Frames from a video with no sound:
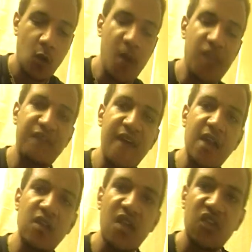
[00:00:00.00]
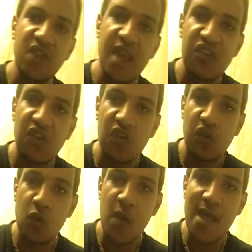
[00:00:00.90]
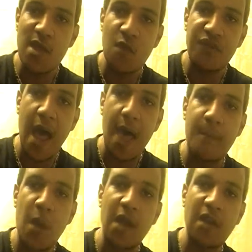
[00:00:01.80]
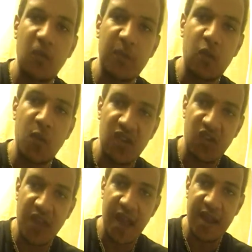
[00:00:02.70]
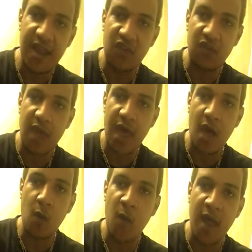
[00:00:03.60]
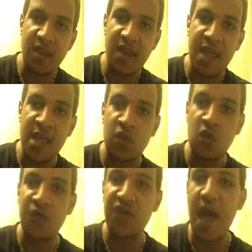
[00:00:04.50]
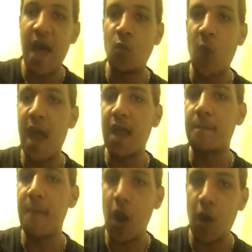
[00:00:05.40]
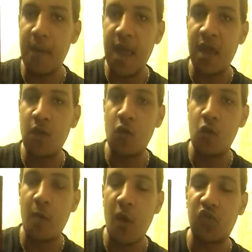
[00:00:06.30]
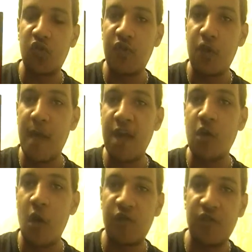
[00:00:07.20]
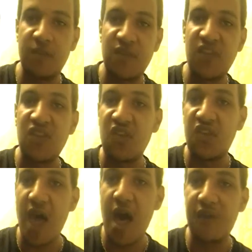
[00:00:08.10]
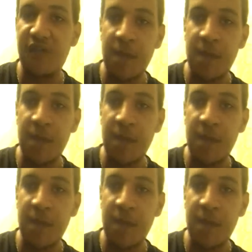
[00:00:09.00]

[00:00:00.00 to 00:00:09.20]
With Final Destination 3, you've got Mary Elizabeth Winstead as Wendy, you've got Ryan Merriman, who most of you might know from Disney stuff.